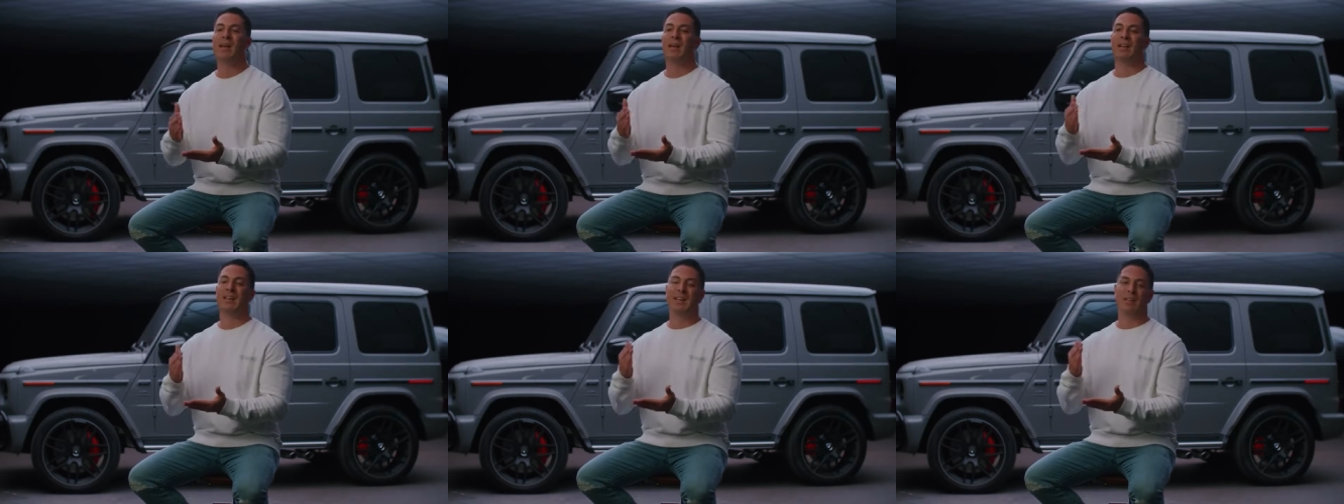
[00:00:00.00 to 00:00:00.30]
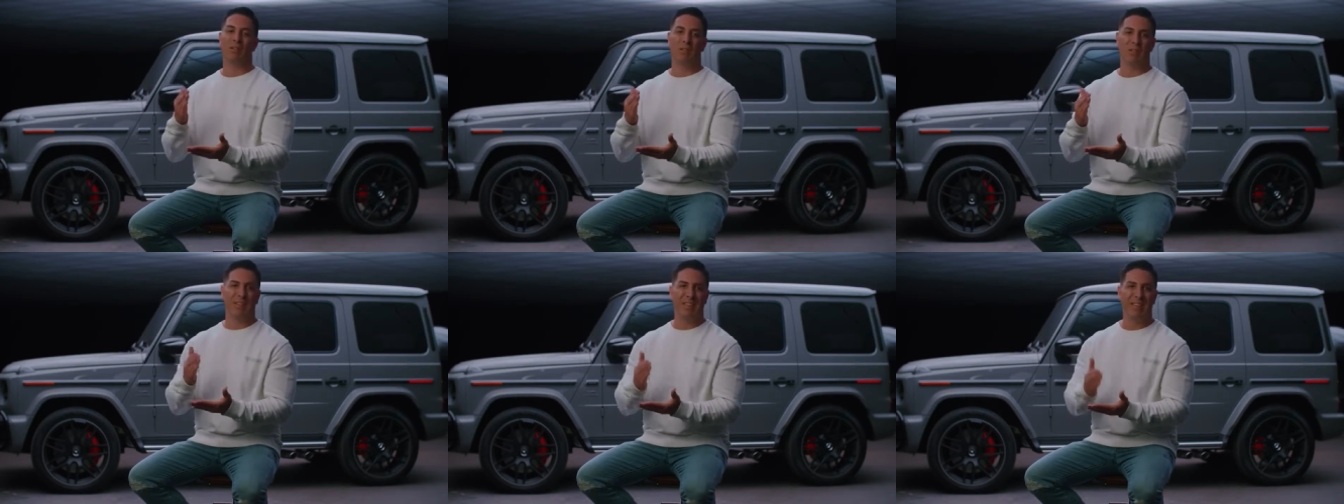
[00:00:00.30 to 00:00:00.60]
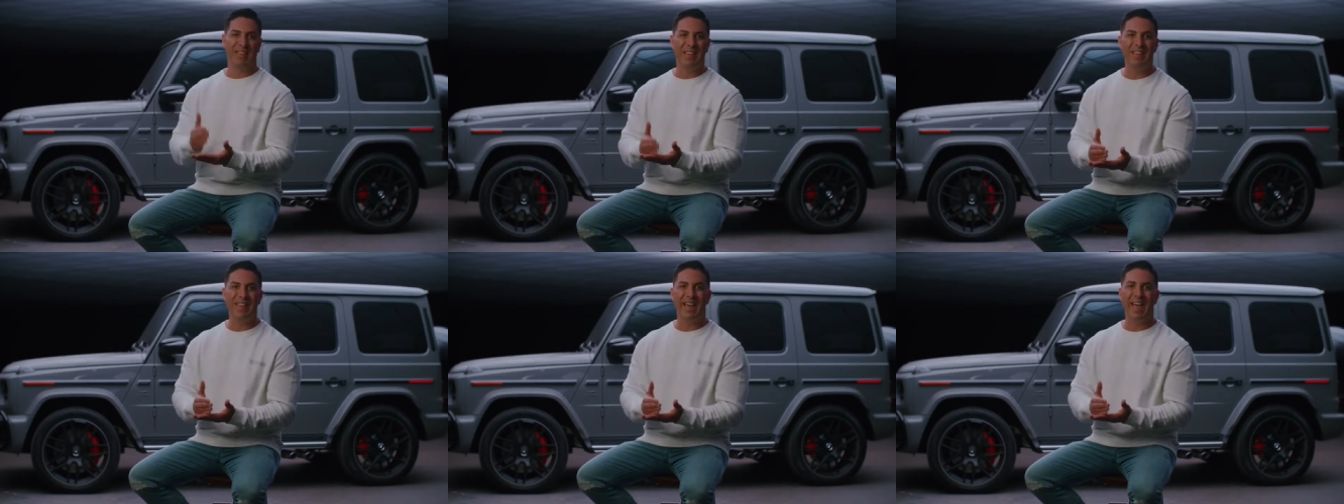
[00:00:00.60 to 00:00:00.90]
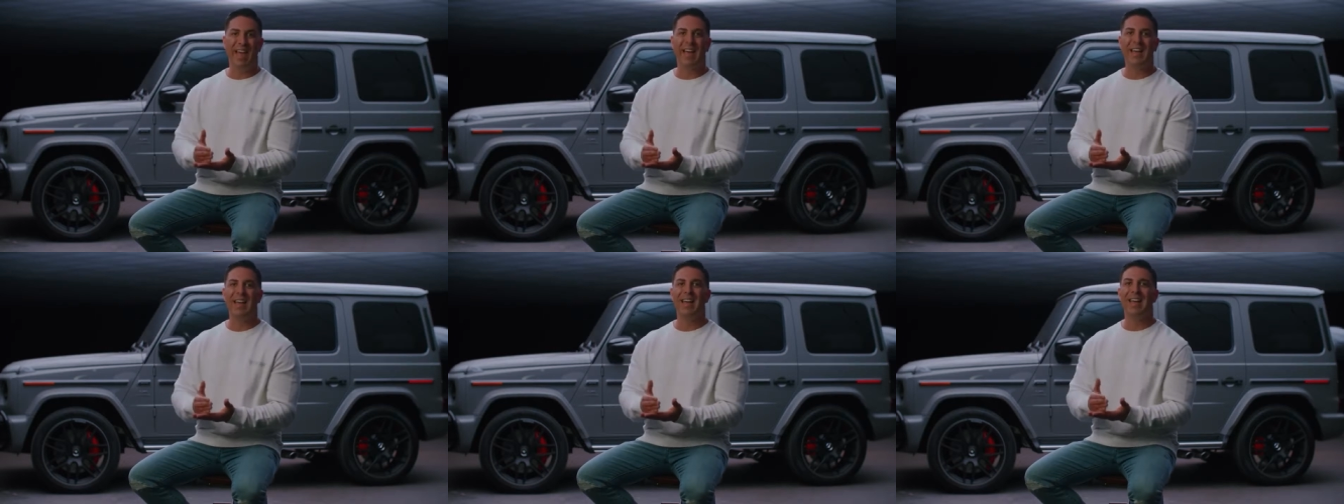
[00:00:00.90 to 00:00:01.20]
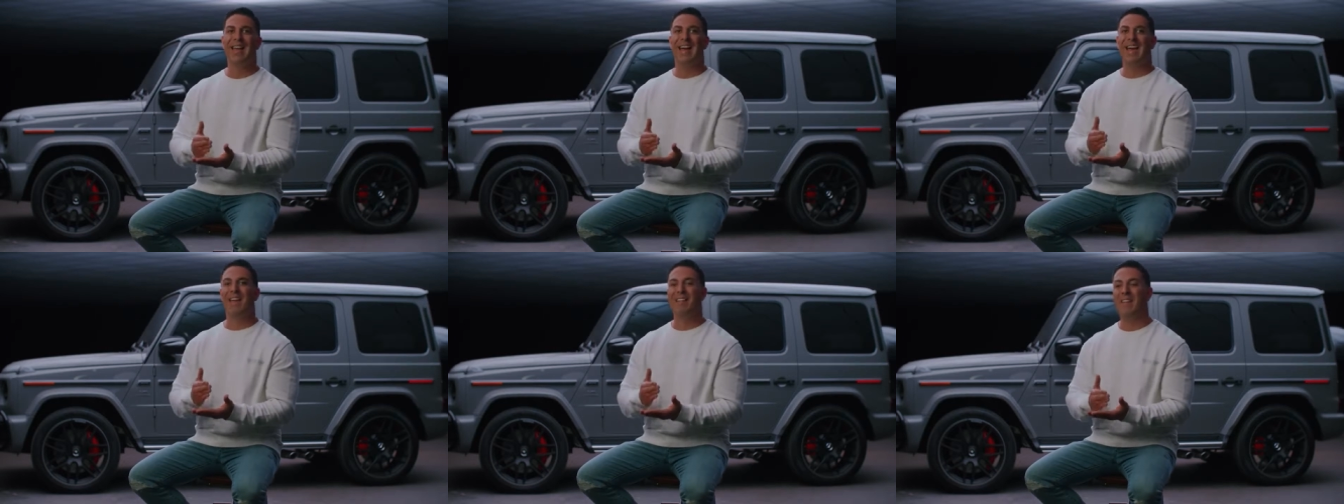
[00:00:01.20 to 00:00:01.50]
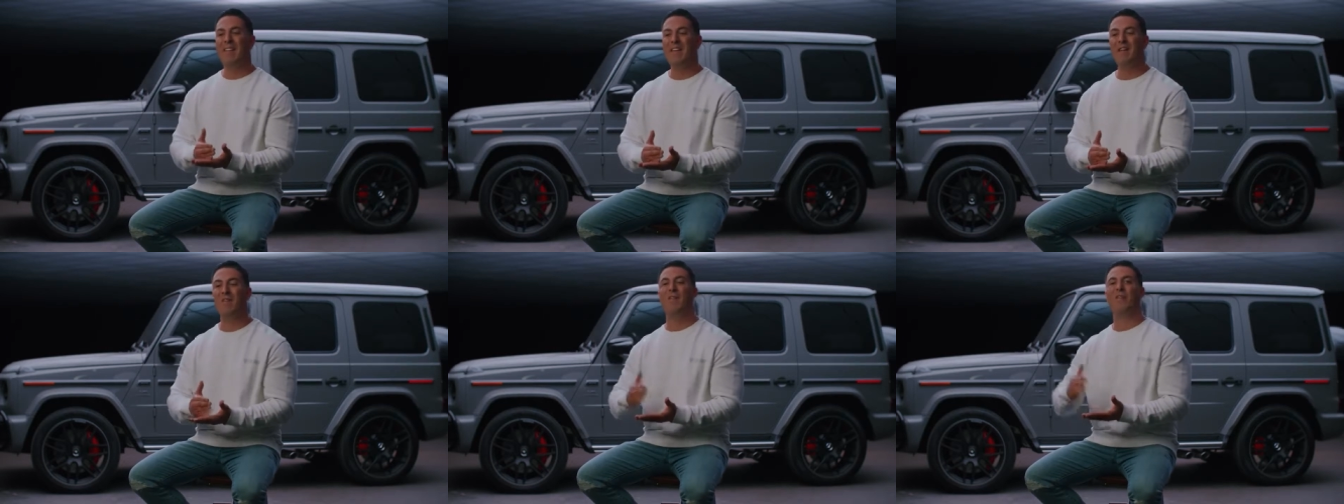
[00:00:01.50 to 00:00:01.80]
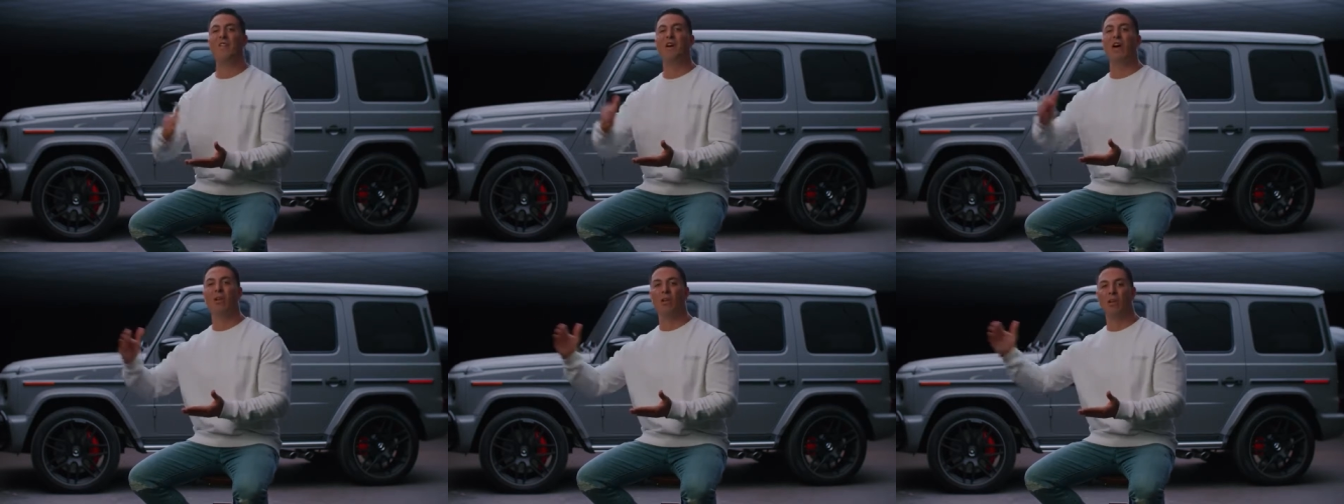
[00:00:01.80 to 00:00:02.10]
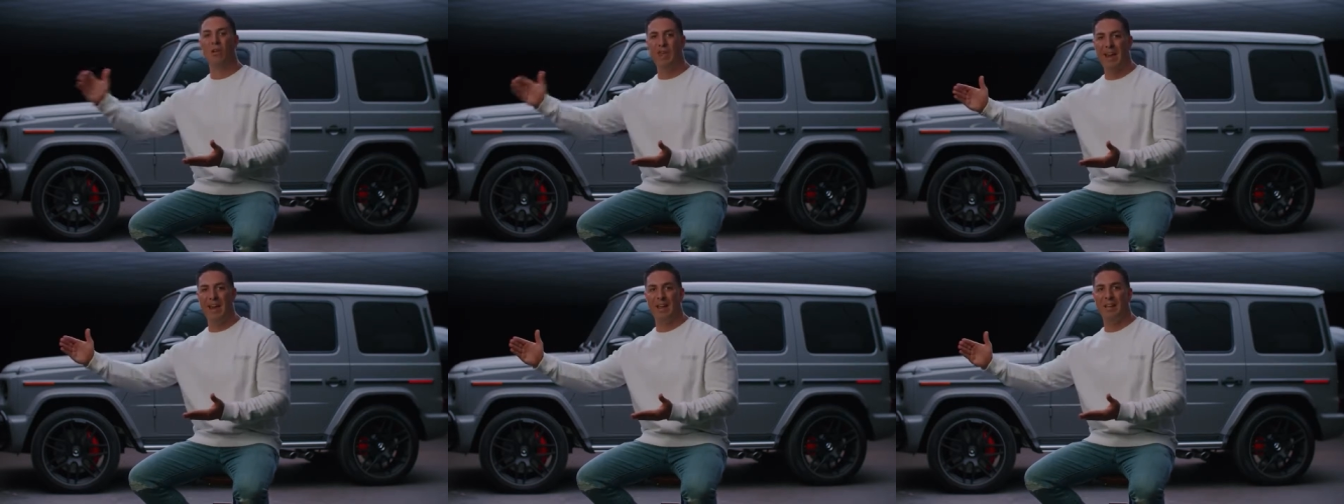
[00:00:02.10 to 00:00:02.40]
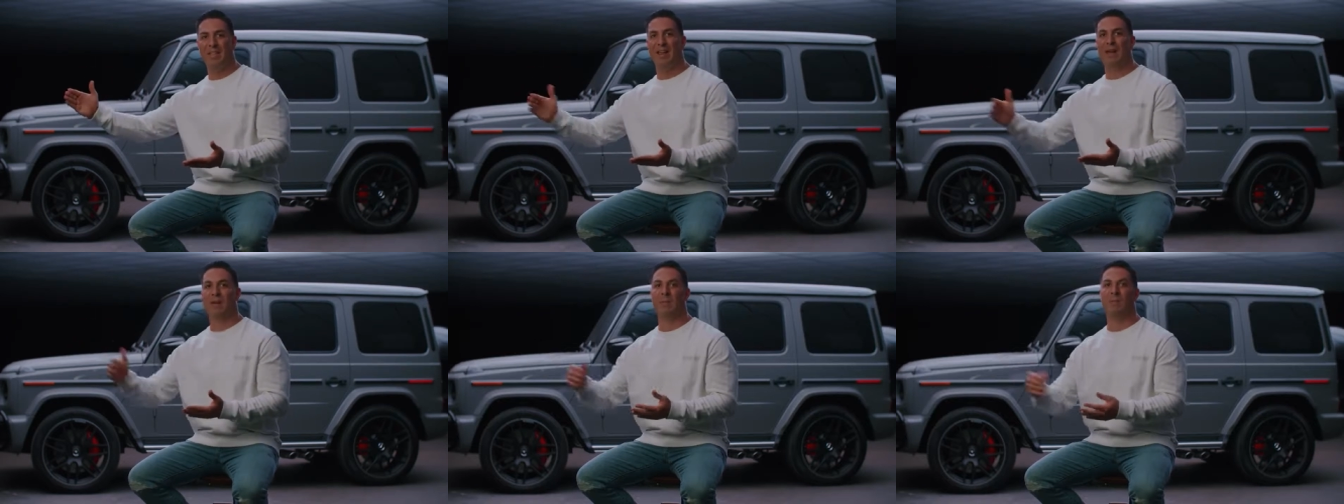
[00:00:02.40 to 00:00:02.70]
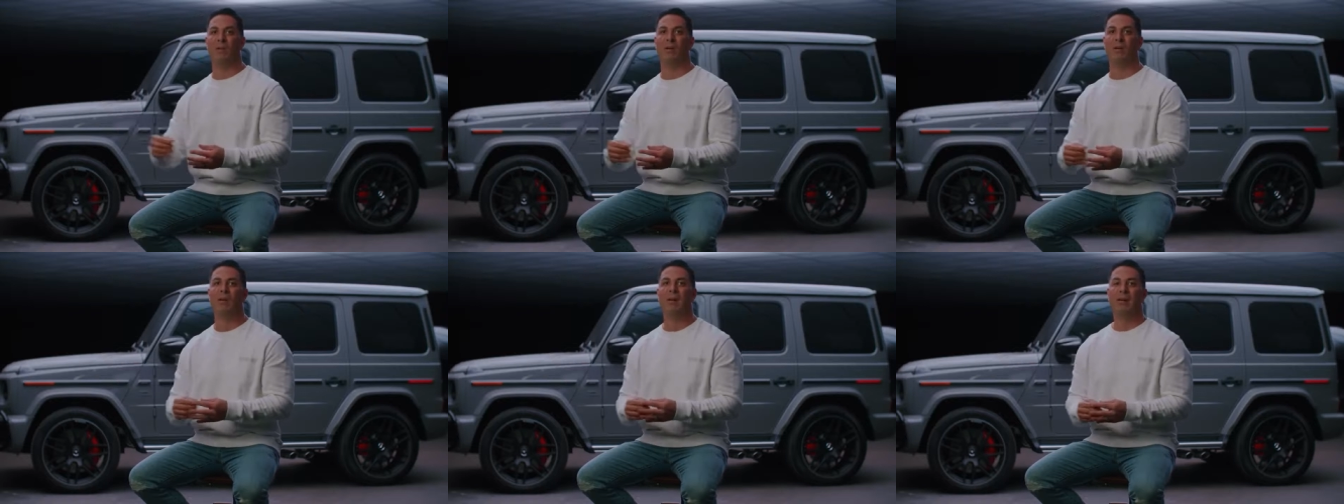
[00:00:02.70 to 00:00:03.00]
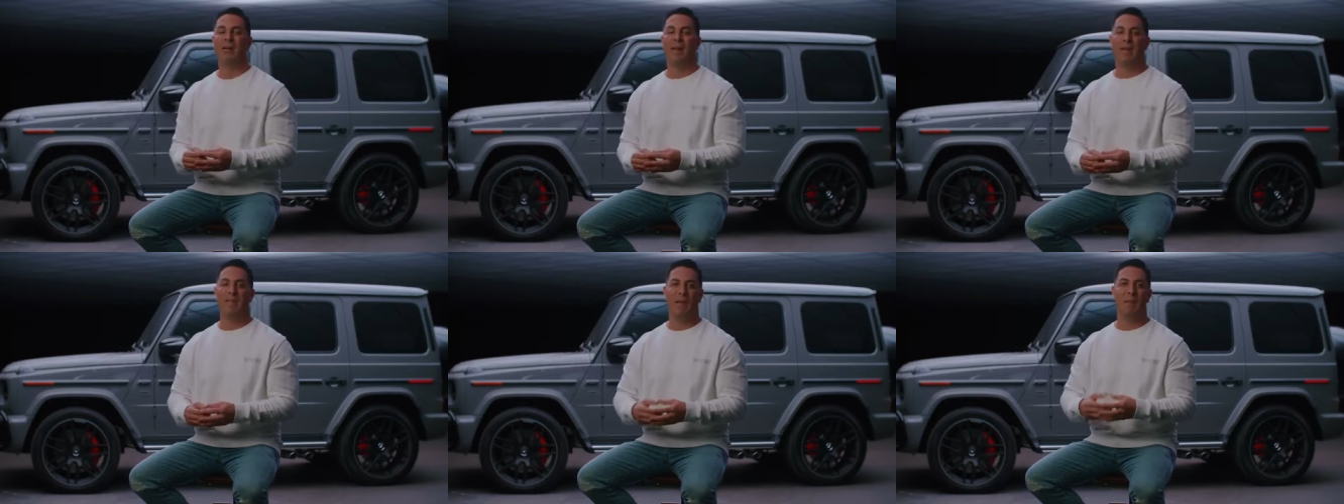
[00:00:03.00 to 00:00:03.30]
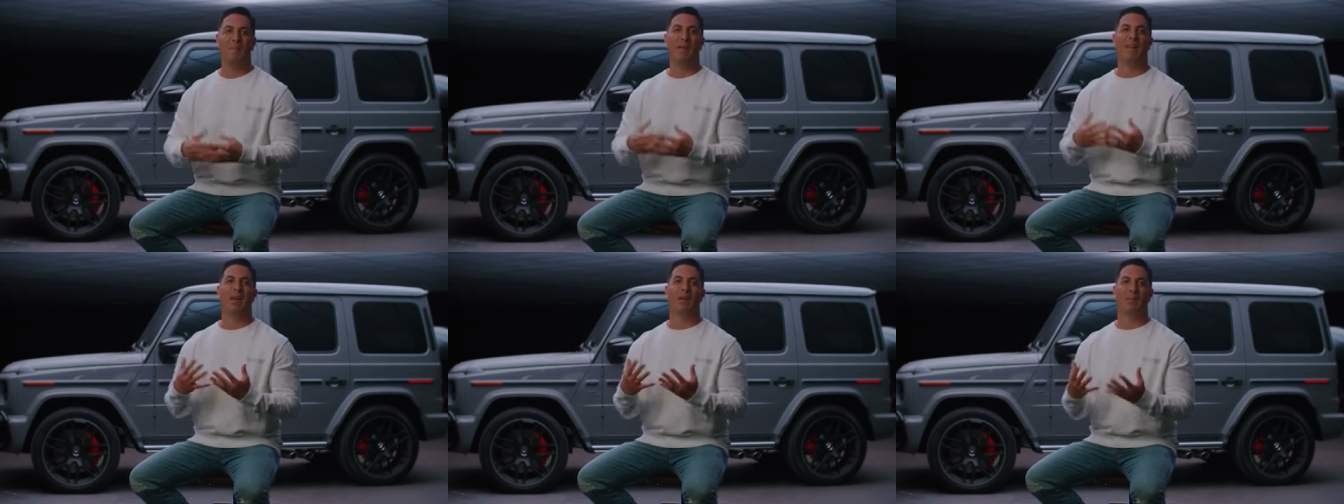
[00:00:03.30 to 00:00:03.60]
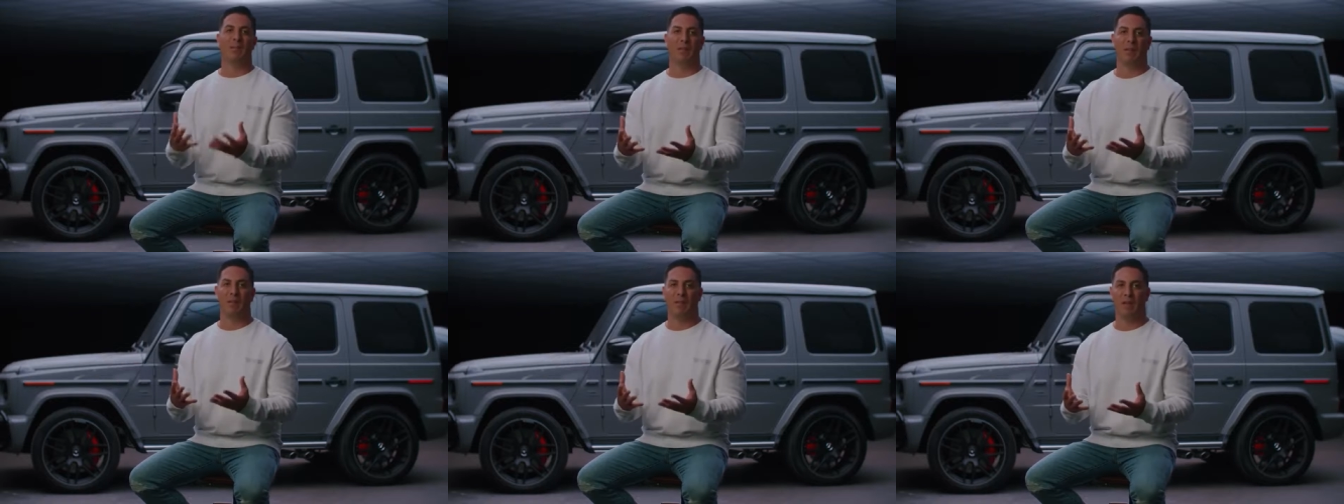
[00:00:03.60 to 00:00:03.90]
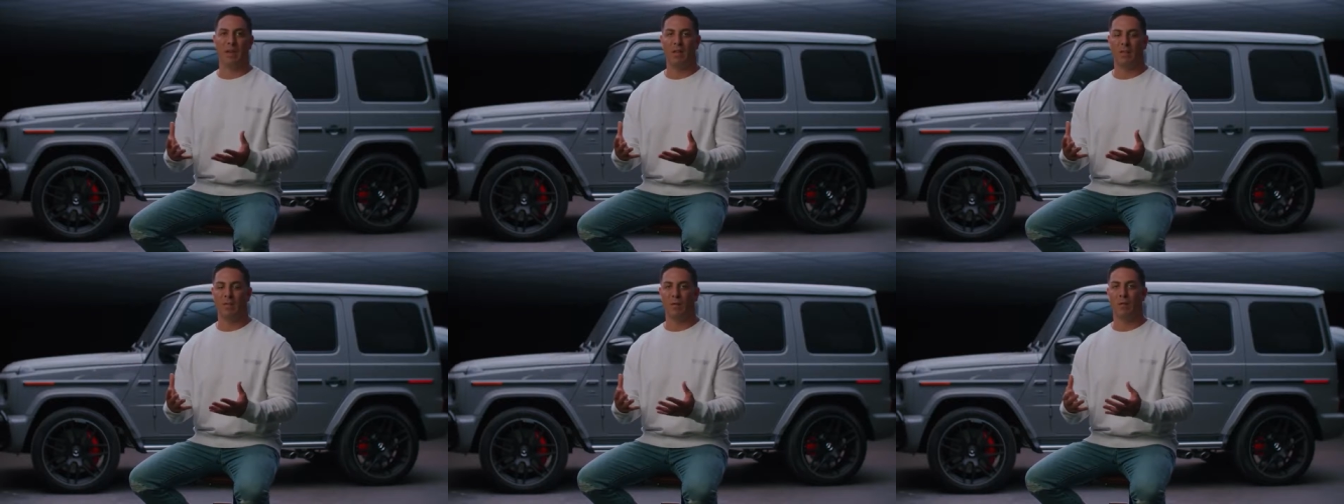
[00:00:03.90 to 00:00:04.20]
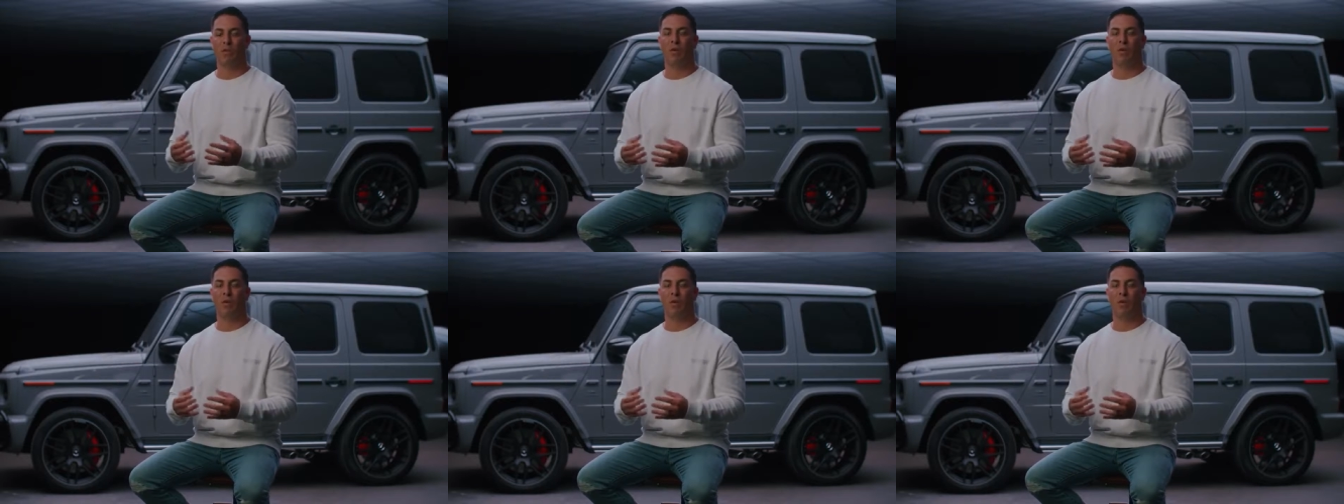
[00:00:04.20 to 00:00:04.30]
Leaders see that and then they follow that example and they become successful.